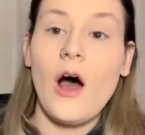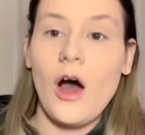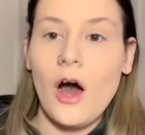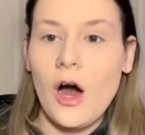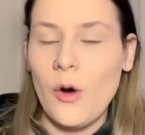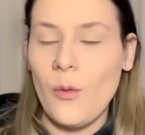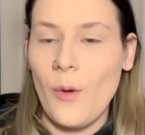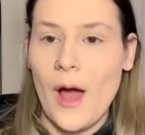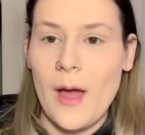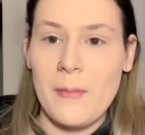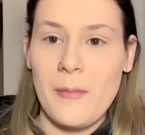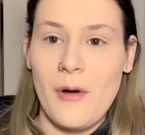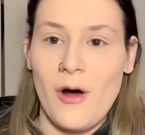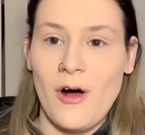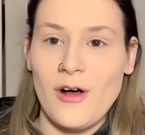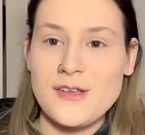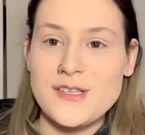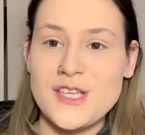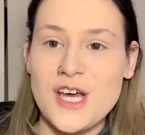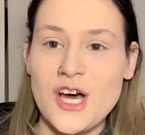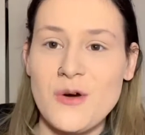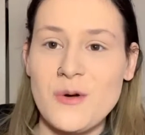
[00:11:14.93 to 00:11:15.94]
Oh, I'm
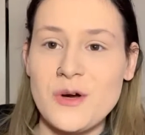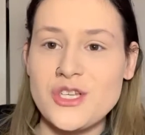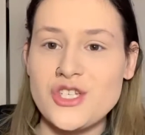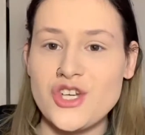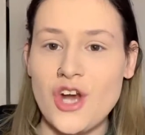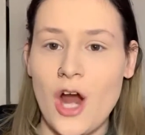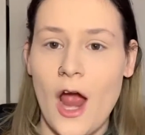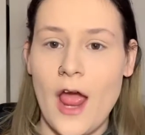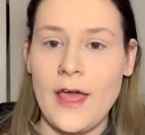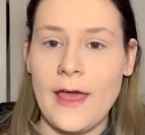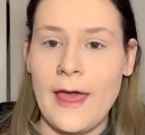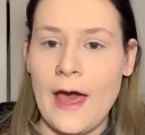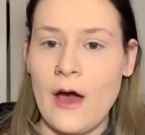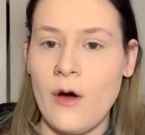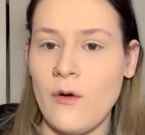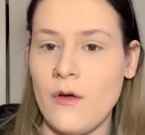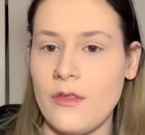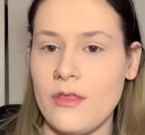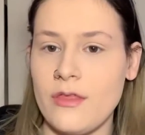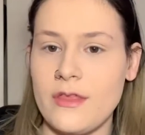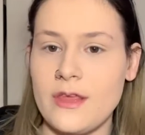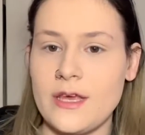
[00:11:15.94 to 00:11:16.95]
also trying
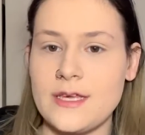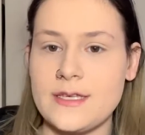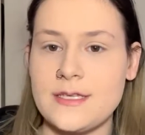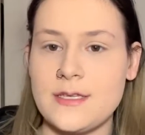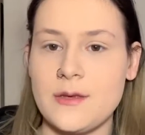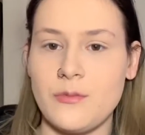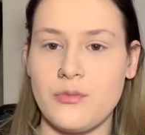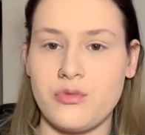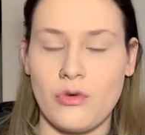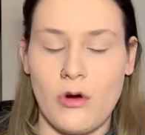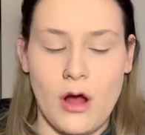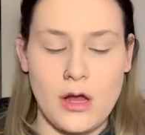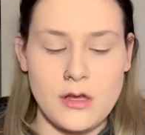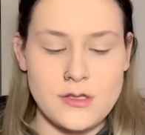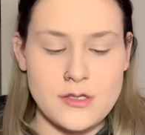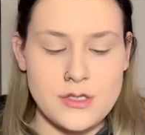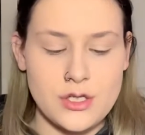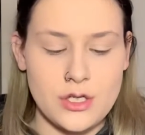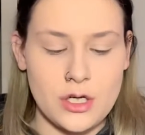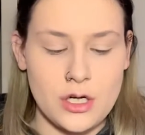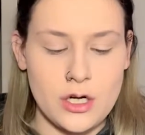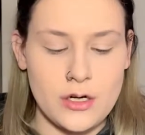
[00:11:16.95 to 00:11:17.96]
out this
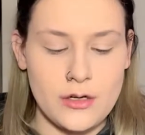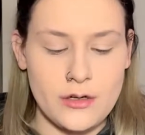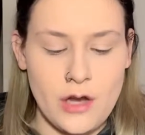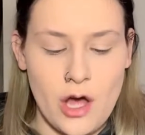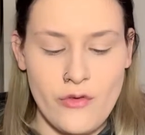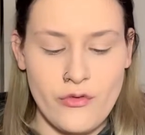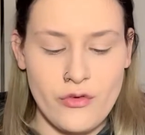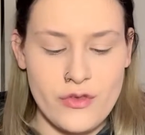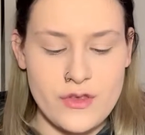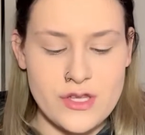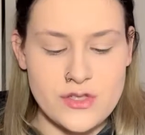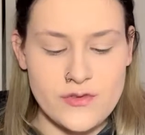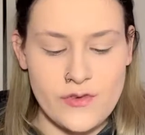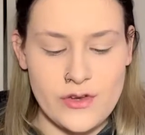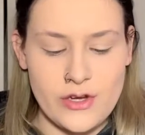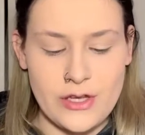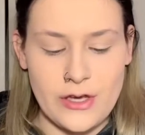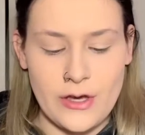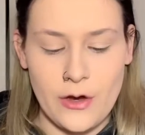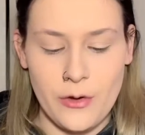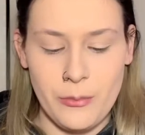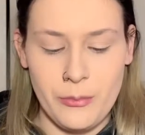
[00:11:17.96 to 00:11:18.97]
bronzer, not for this
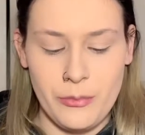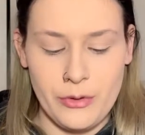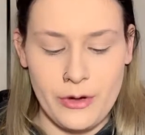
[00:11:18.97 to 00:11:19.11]
video,